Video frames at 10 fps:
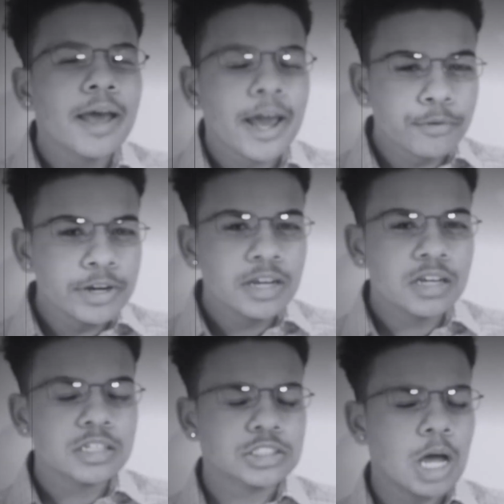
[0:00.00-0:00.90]
Henry,
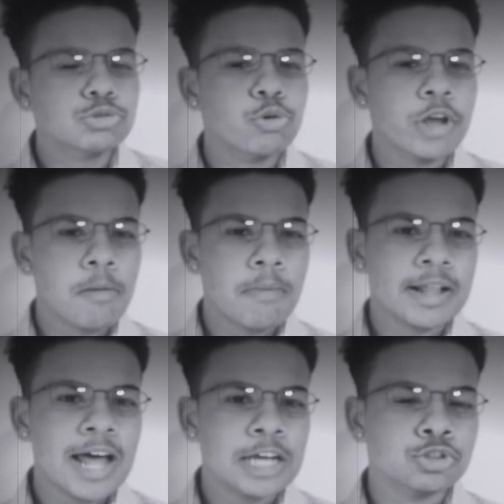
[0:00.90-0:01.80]
stop chewing down my
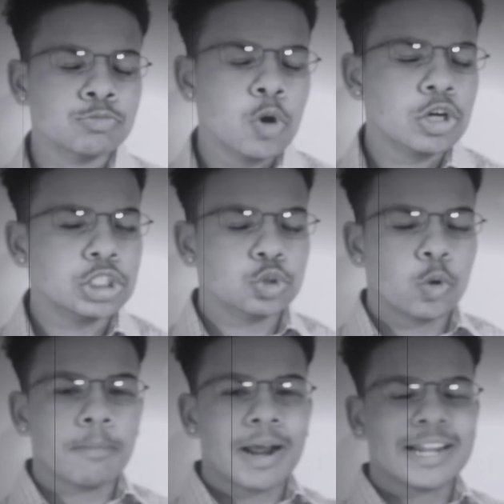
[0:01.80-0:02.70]
classroom. You are
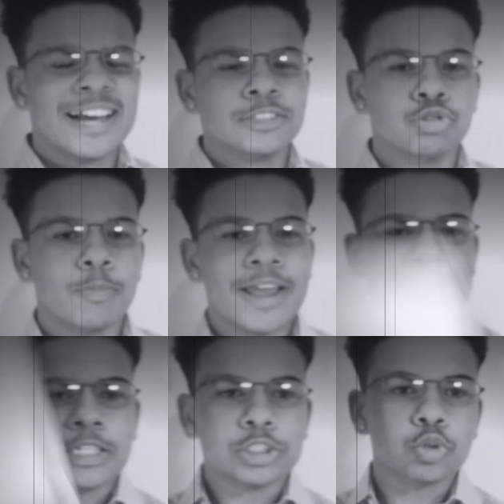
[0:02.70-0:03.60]
destroying my classroom
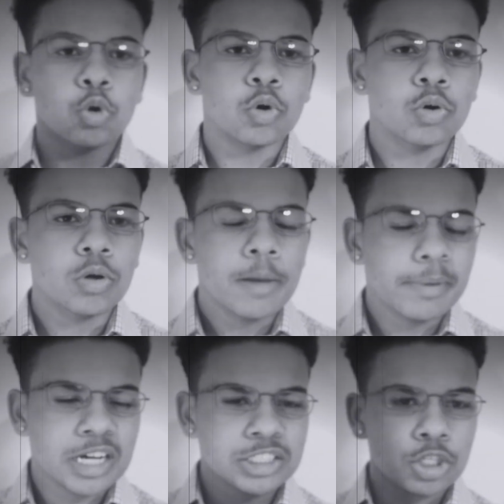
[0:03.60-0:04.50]
and this school.
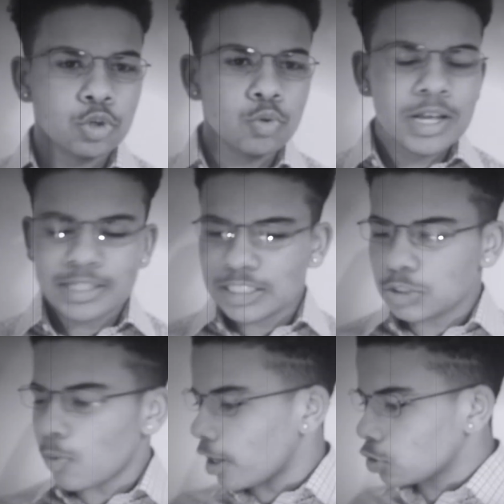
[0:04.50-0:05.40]
Because of you, this
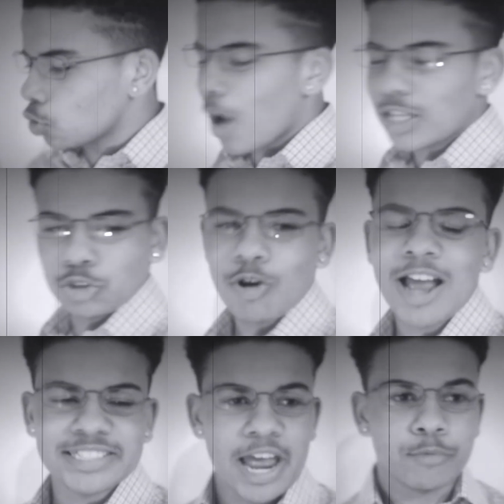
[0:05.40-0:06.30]
is why our school has
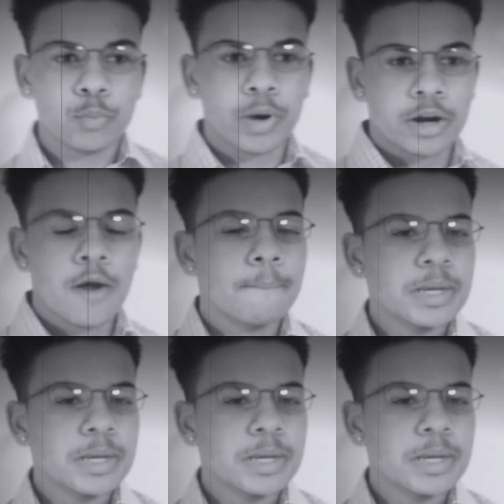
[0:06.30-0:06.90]
trash everywhere.